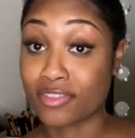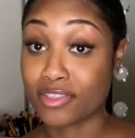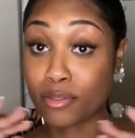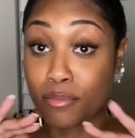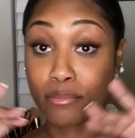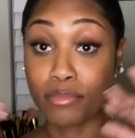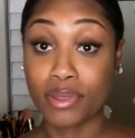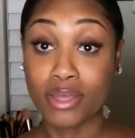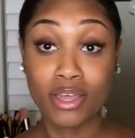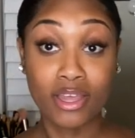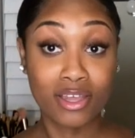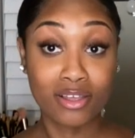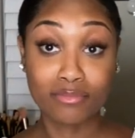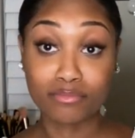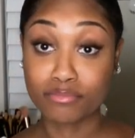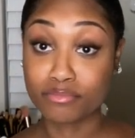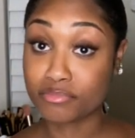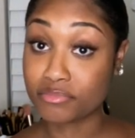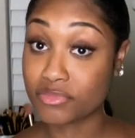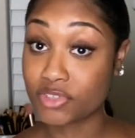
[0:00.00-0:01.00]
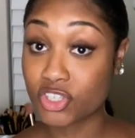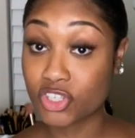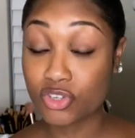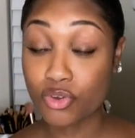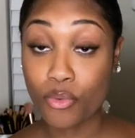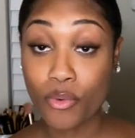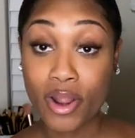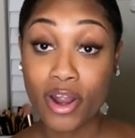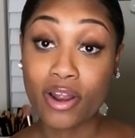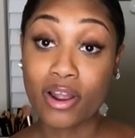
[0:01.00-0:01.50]
the big
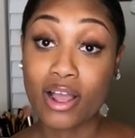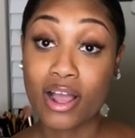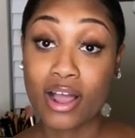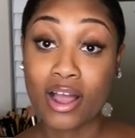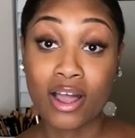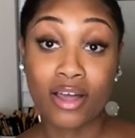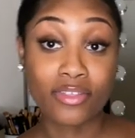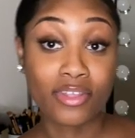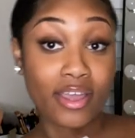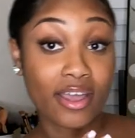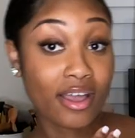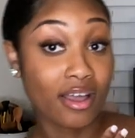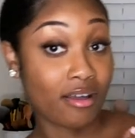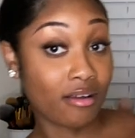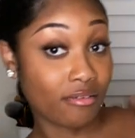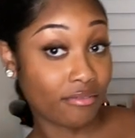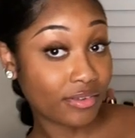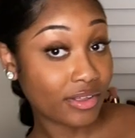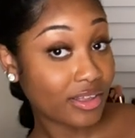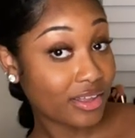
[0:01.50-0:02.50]
square kind they have